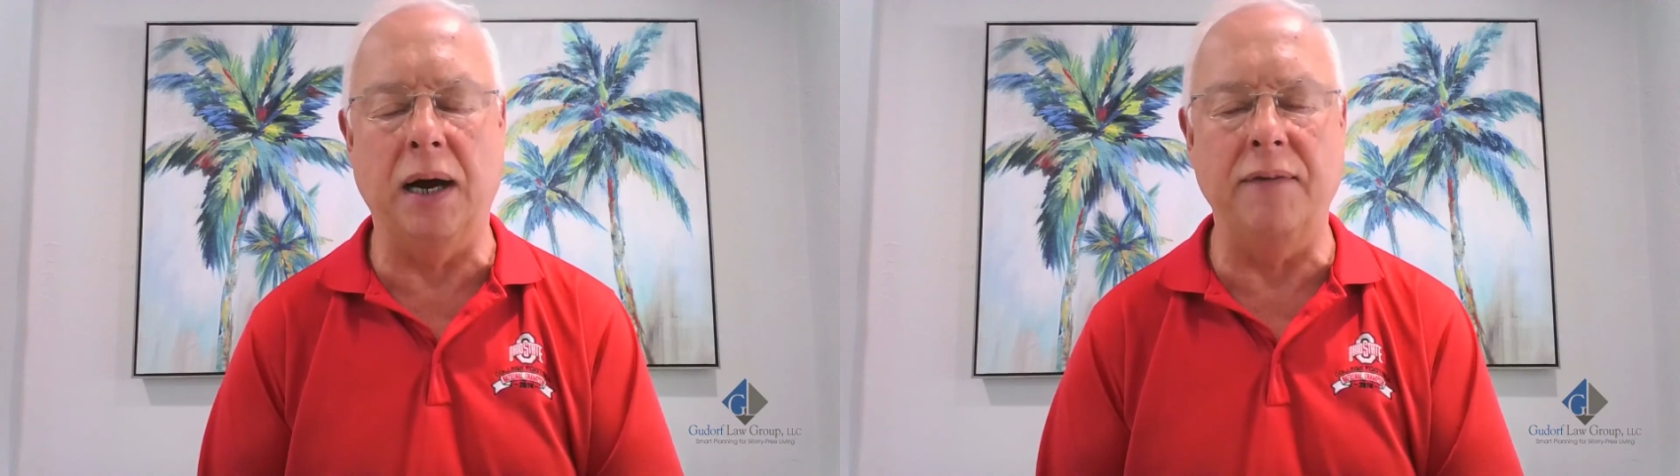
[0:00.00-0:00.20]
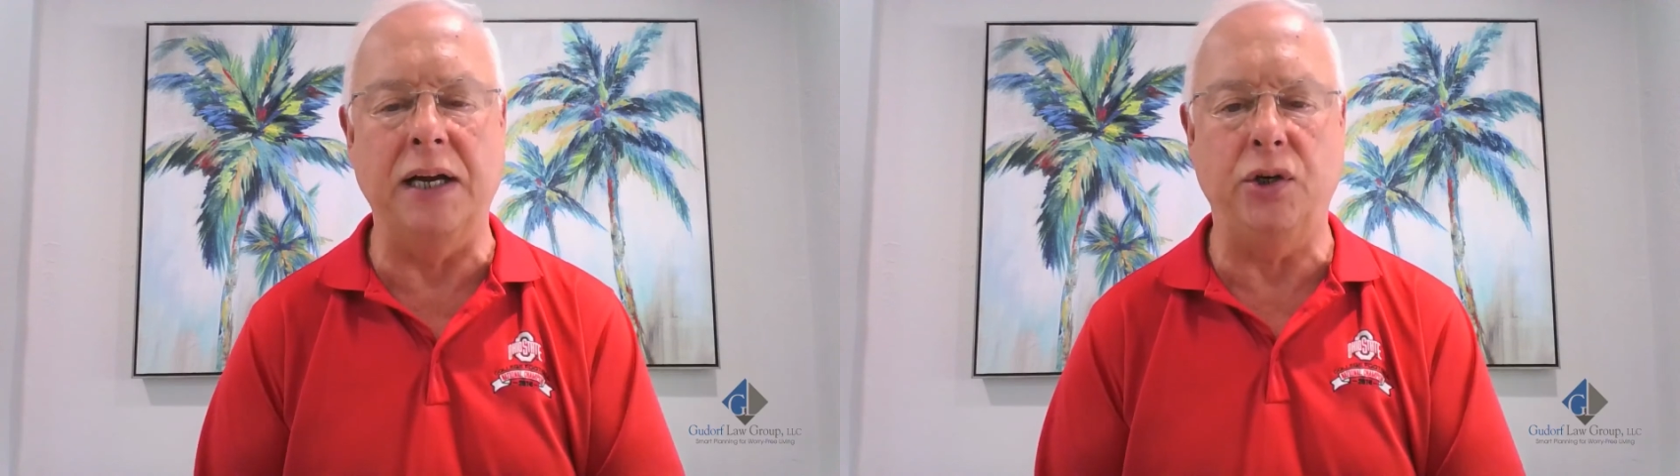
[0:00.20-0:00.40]

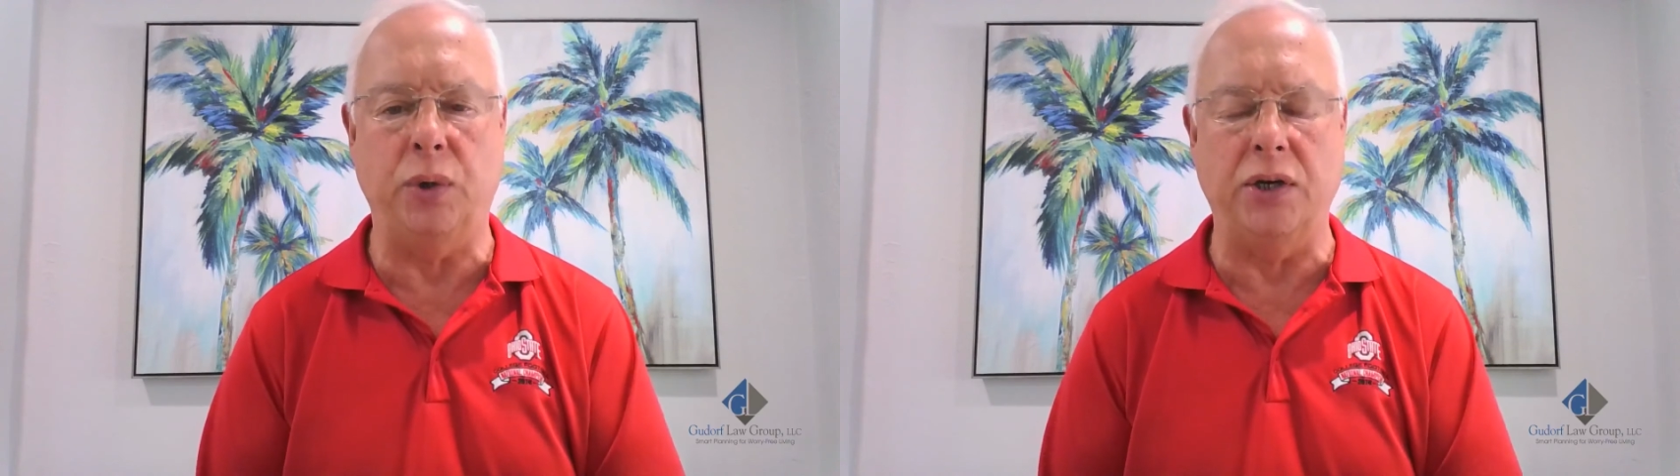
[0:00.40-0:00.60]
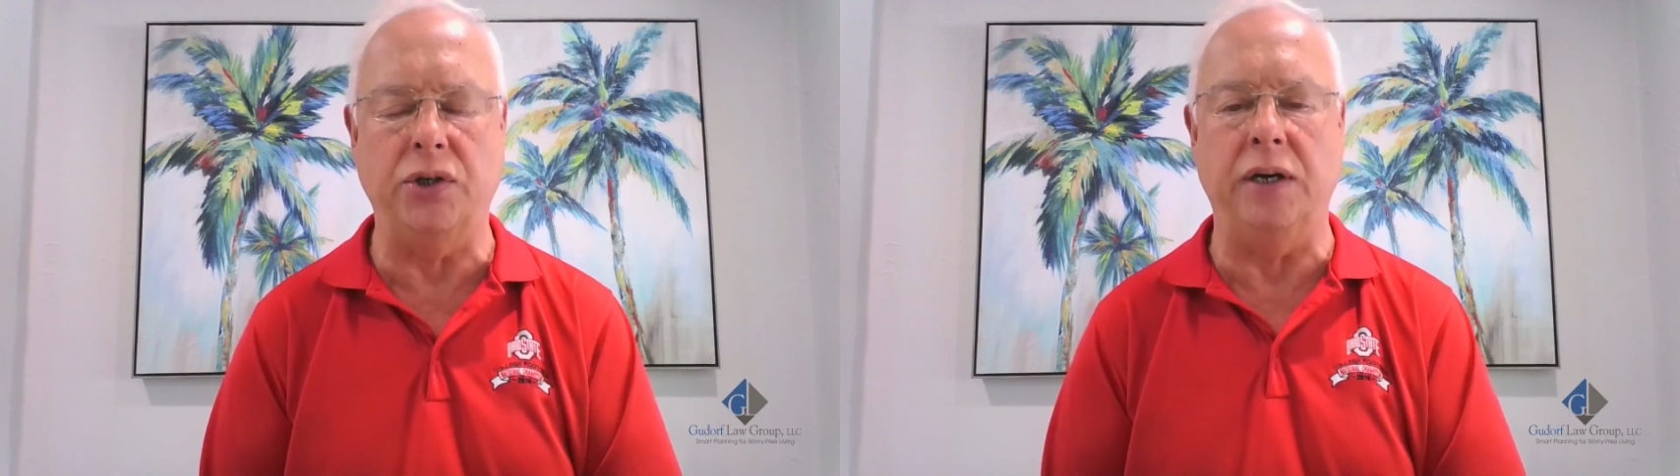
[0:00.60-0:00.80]
of a
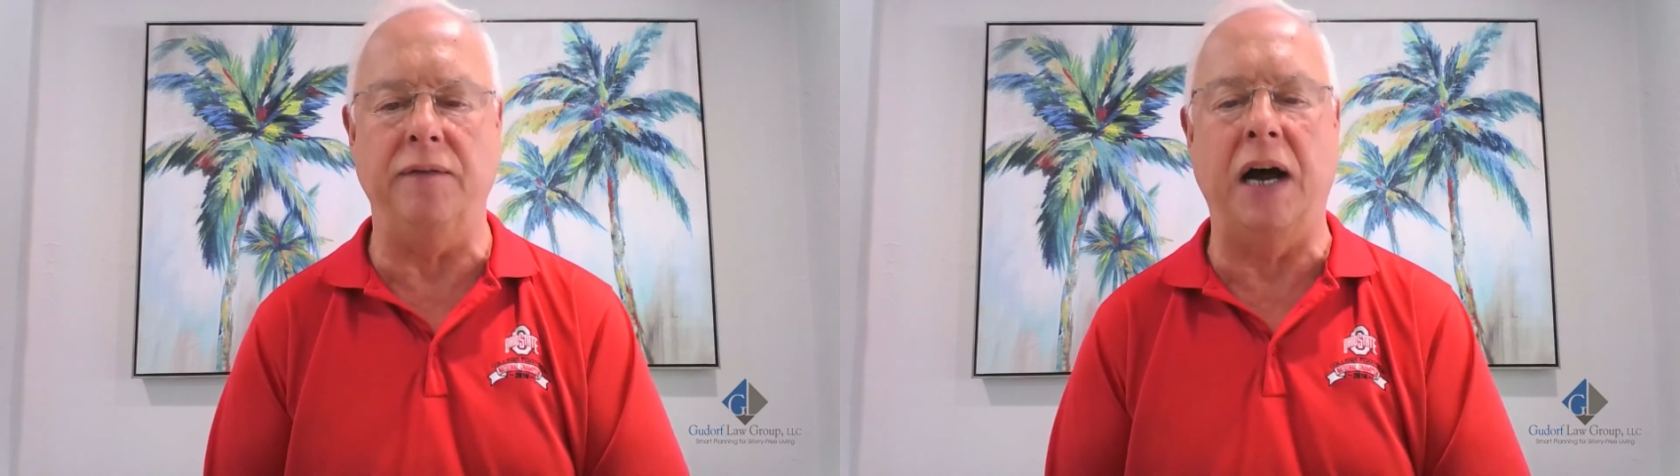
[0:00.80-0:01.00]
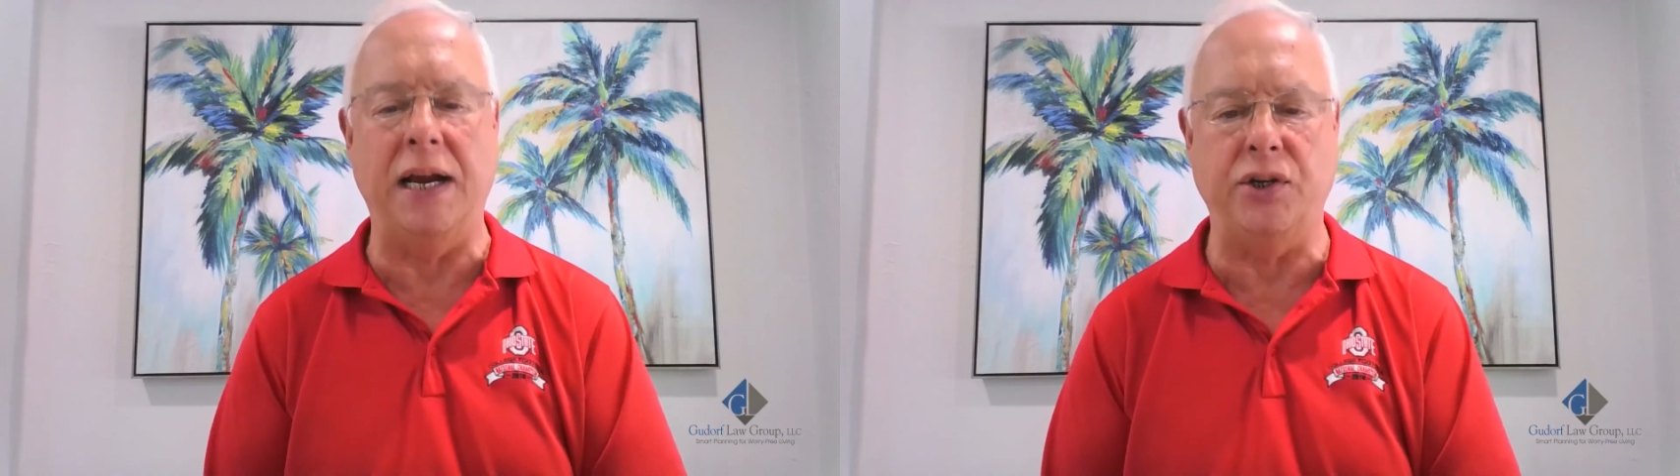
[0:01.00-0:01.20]
trust
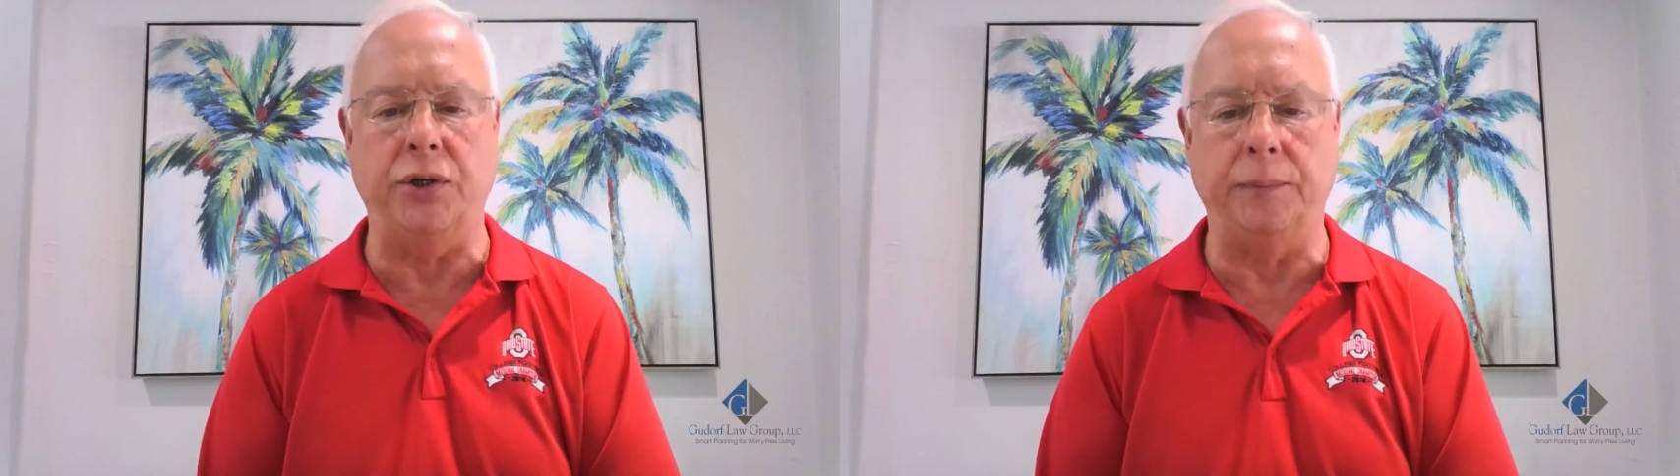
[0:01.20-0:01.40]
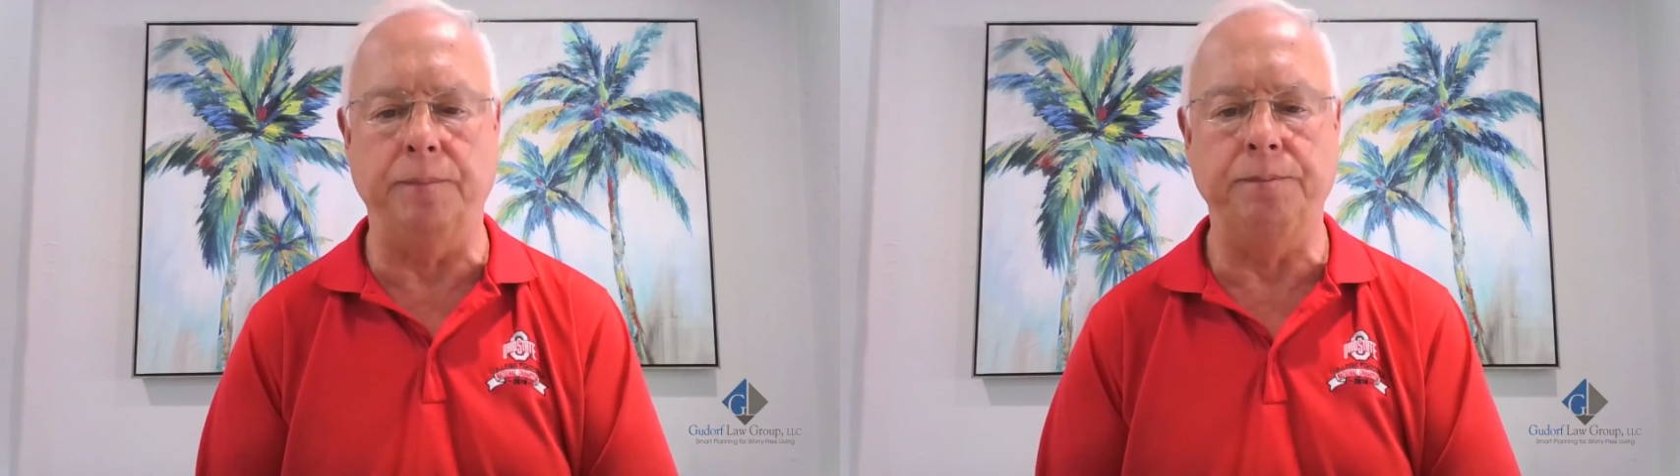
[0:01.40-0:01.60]
advisor.